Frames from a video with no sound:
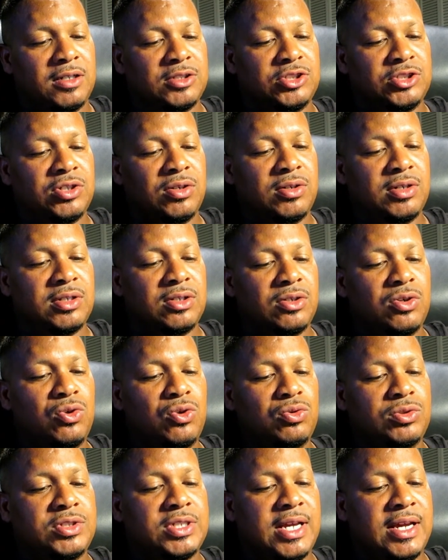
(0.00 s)
joint
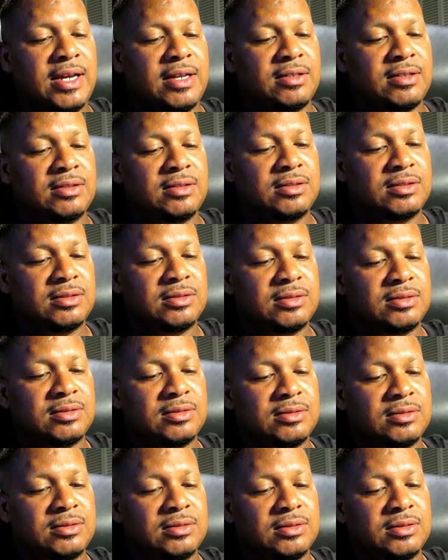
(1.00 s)
WHO-China
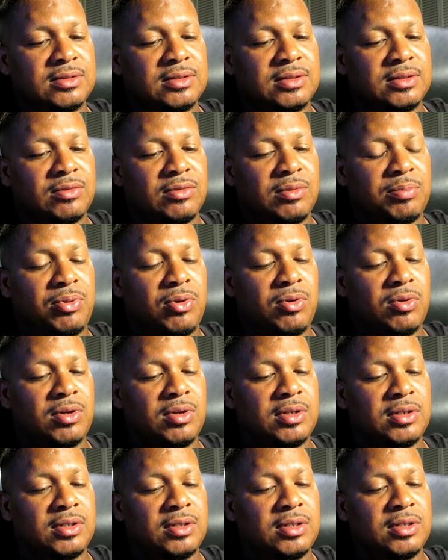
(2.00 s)

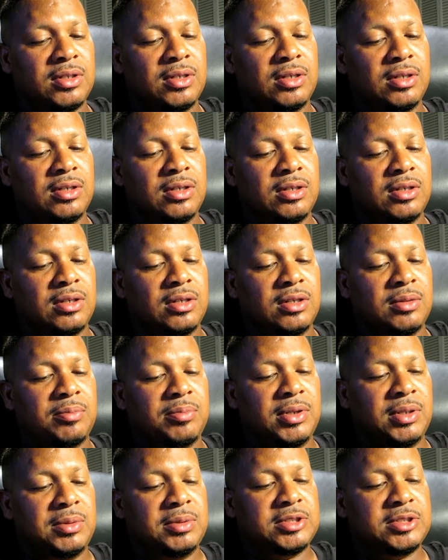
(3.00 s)
report
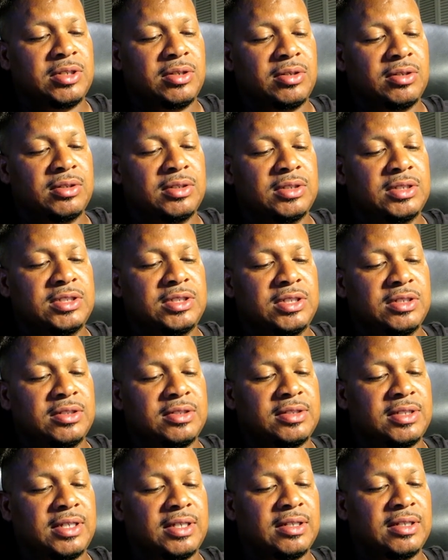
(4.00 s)
published earlier this year
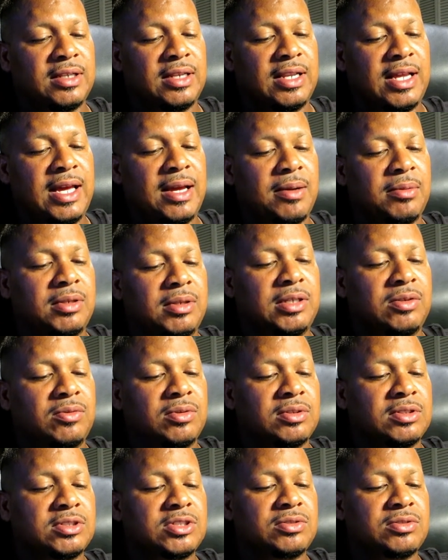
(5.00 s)
said a lab leak
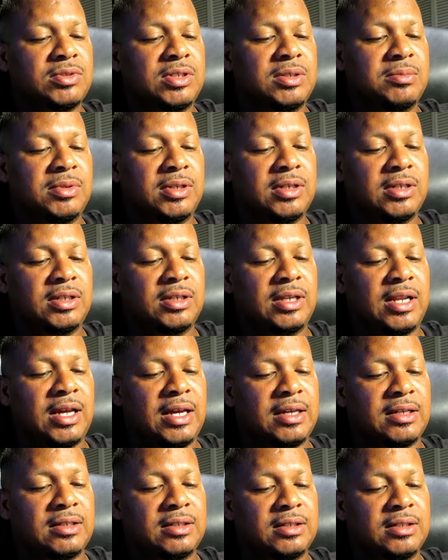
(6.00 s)
was extremely
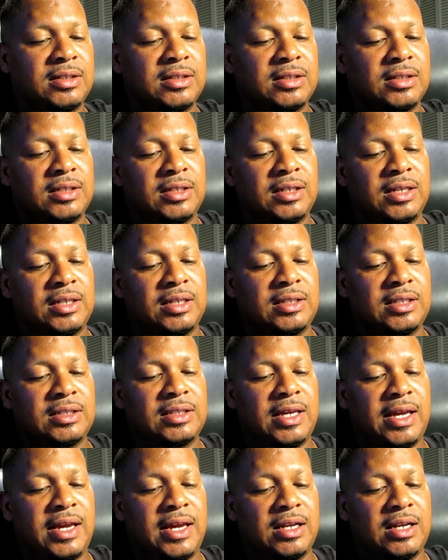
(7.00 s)
unlikely and that
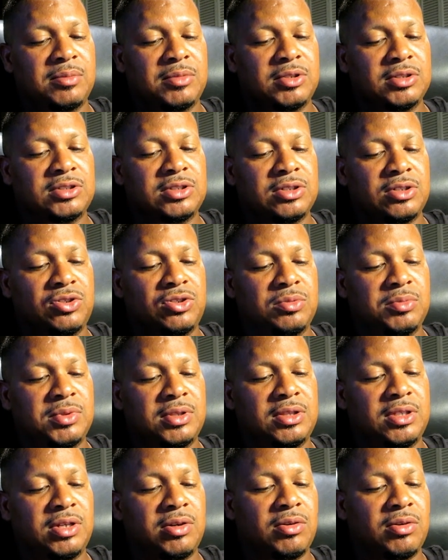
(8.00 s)
the animal to
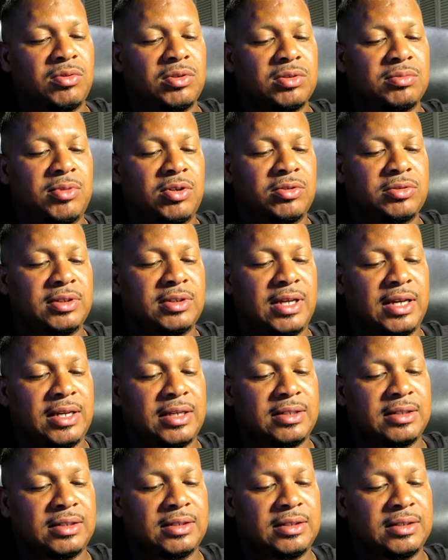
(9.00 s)
human theory was most
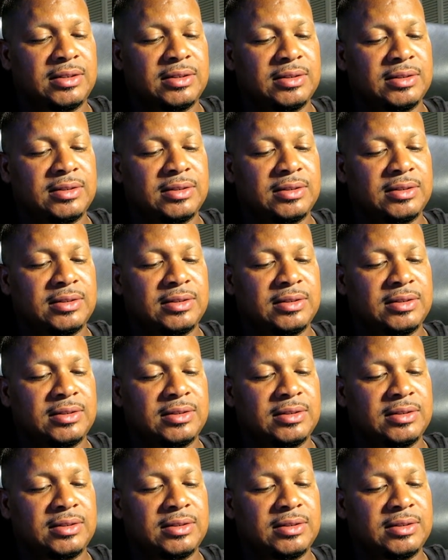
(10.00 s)
likely.